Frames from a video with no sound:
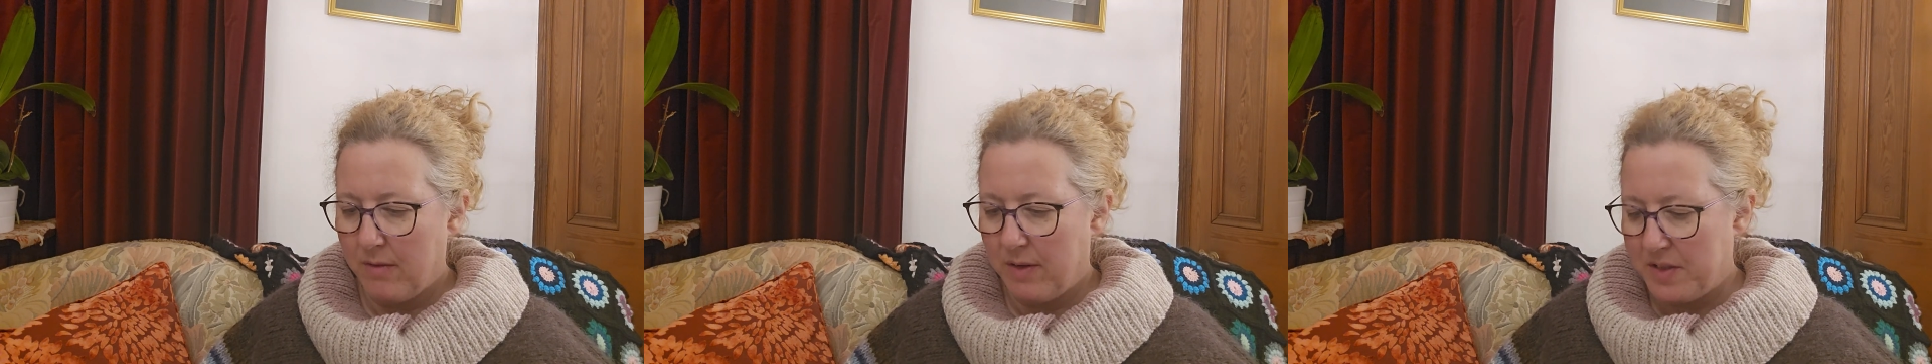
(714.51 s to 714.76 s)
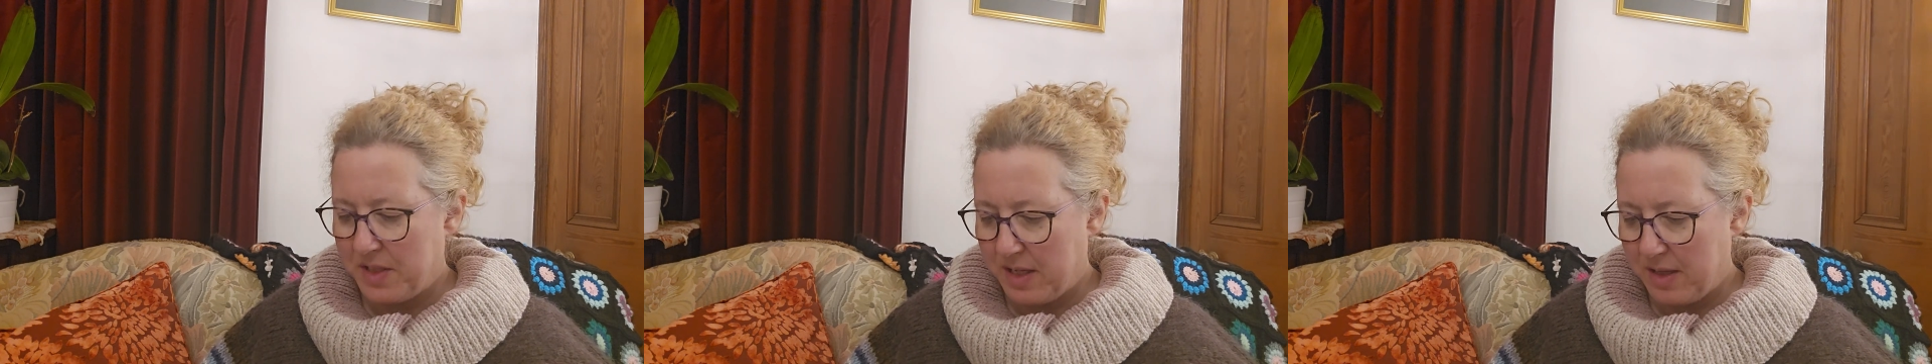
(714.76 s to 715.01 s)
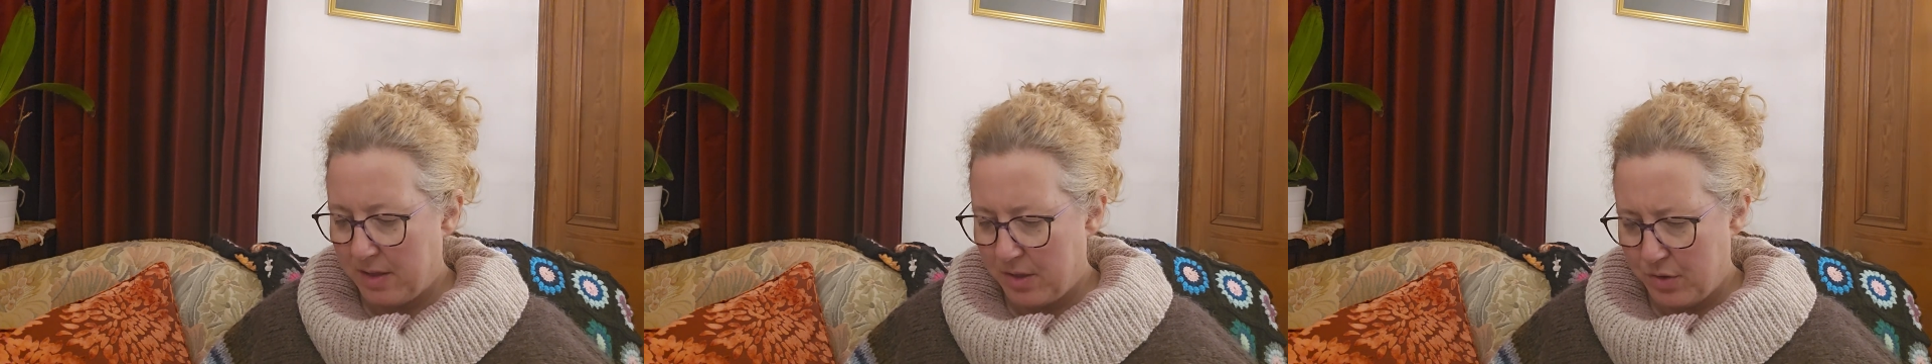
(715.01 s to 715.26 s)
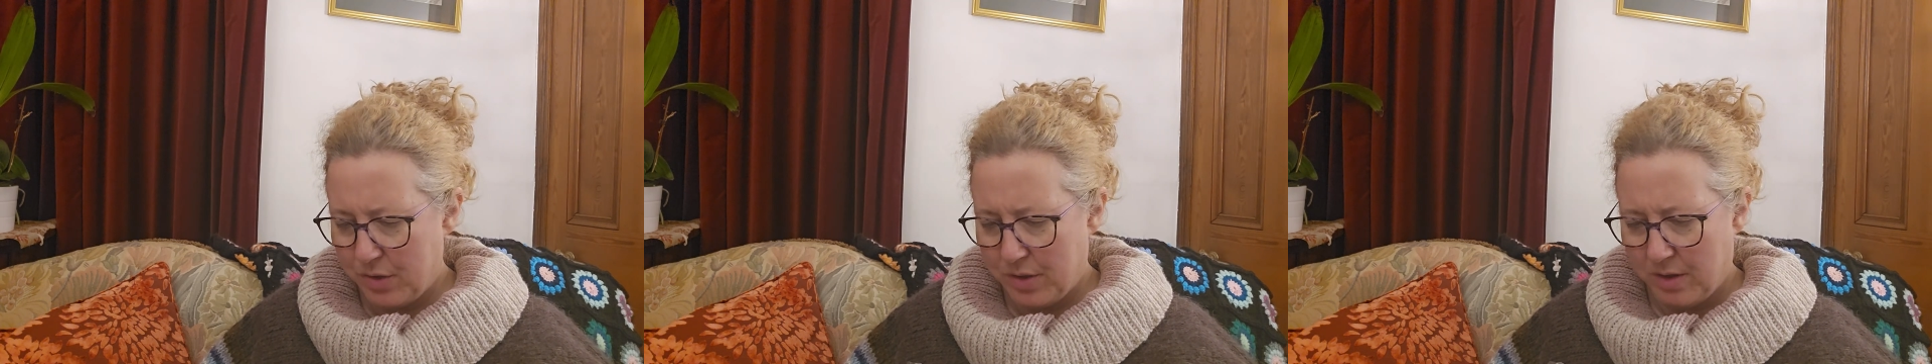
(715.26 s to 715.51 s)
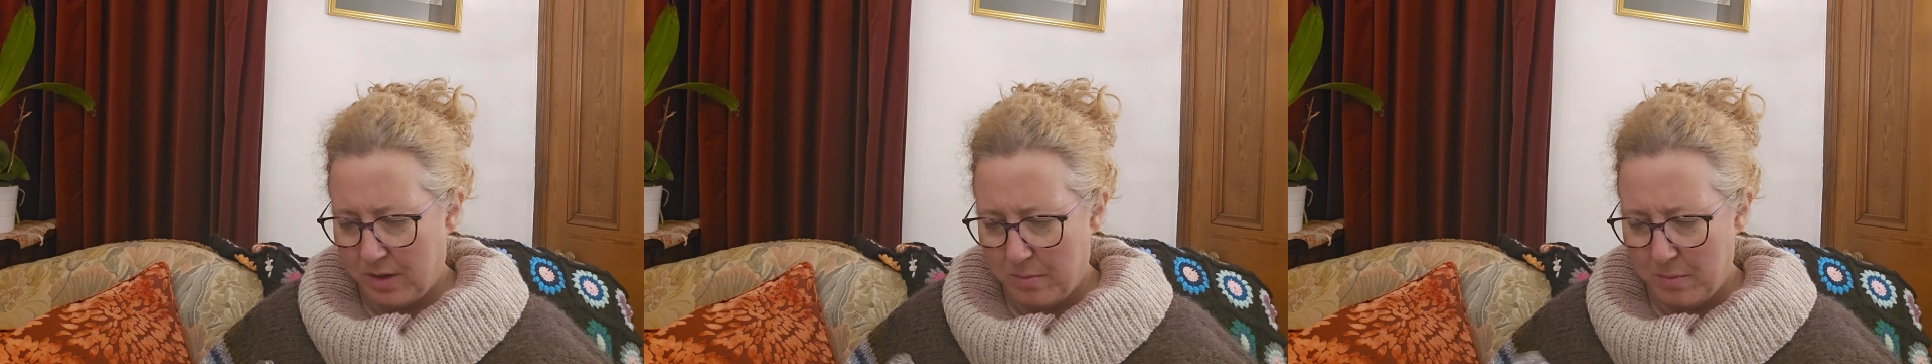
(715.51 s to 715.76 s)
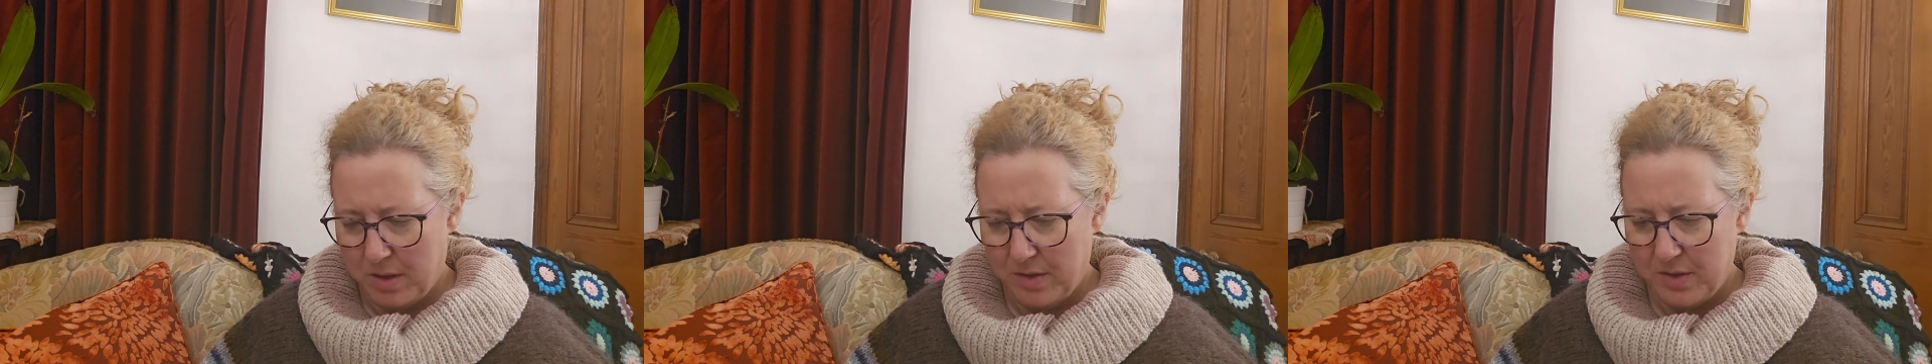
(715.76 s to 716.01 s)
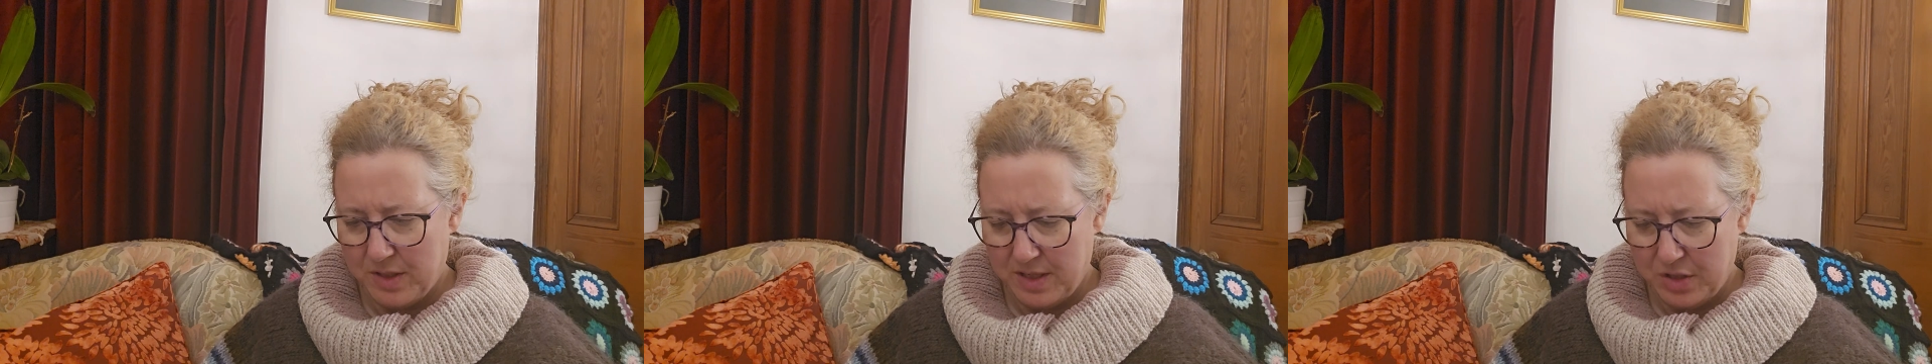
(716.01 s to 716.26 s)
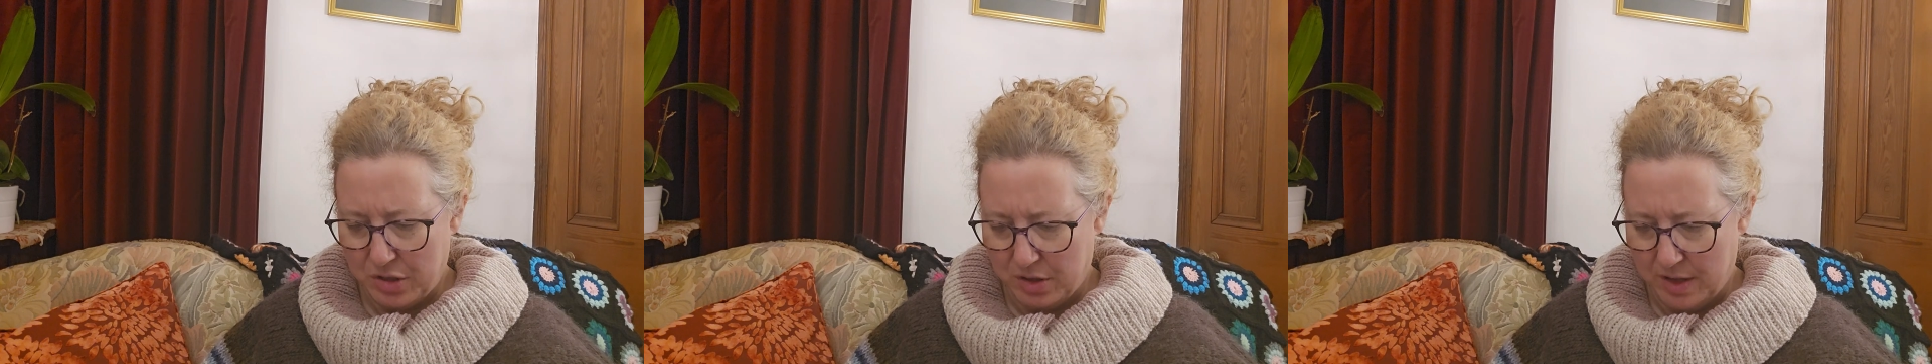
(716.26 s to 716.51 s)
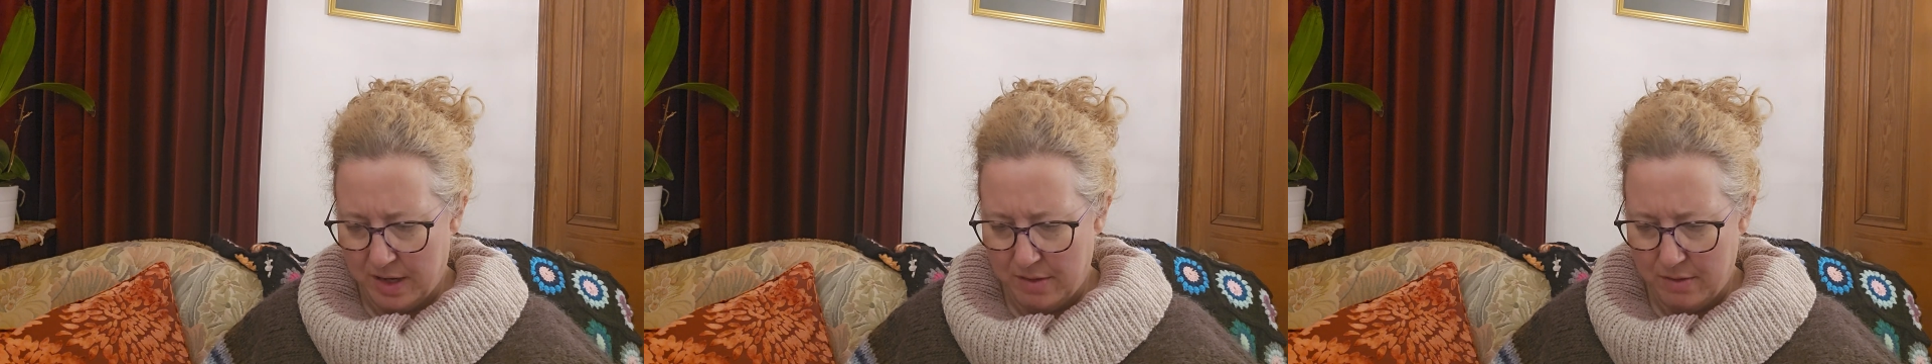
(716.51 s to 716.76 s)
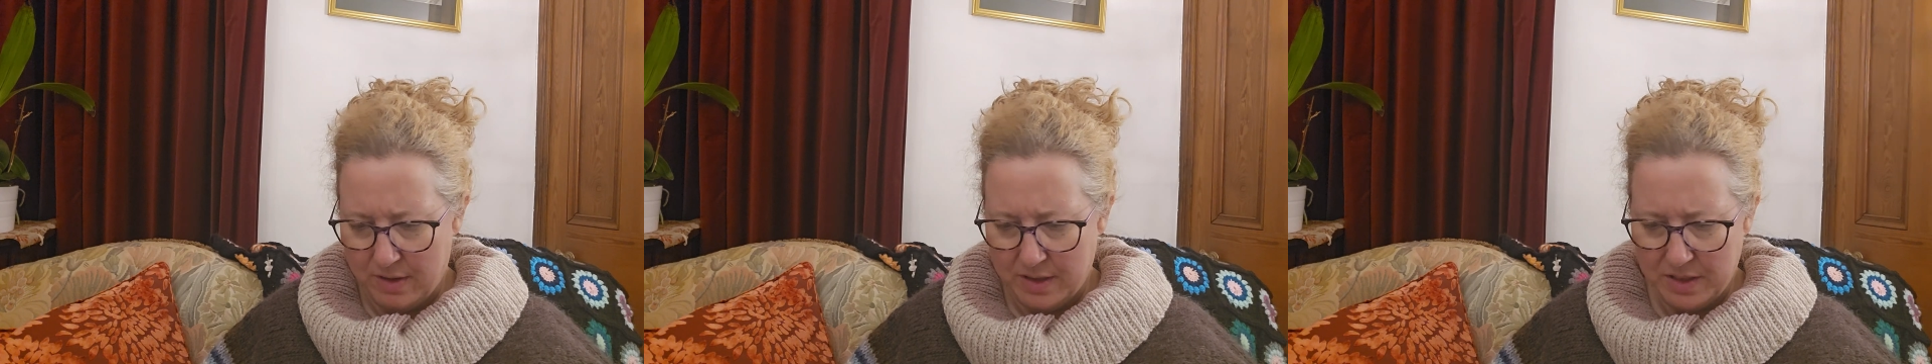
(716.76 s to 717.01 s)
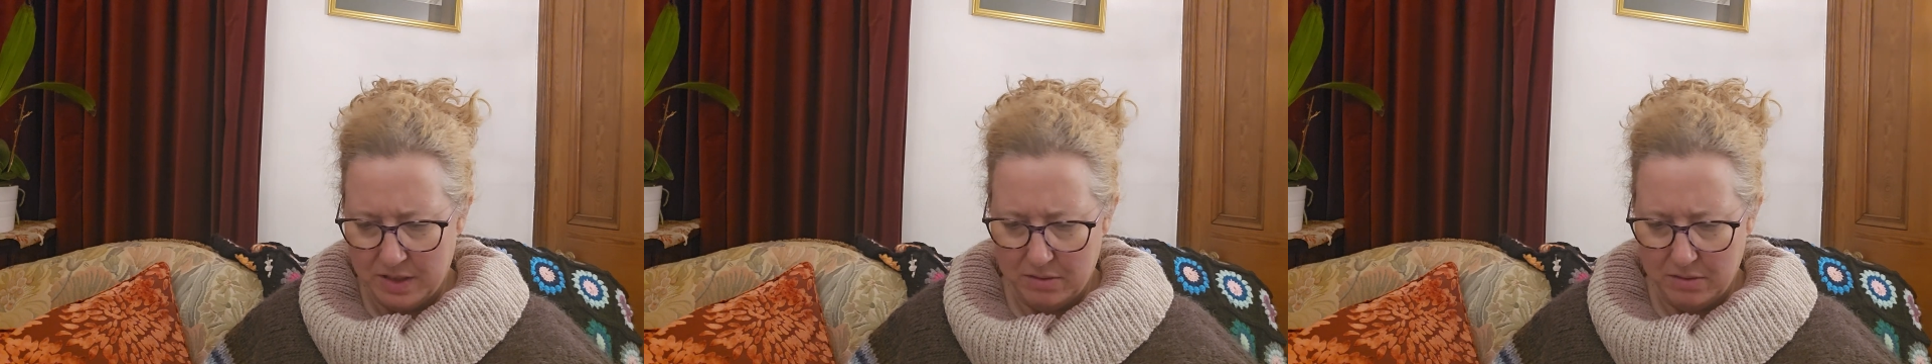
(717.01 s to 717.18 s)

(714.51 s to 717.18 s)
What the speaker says: I've taken 100 gram undyed yarn out already.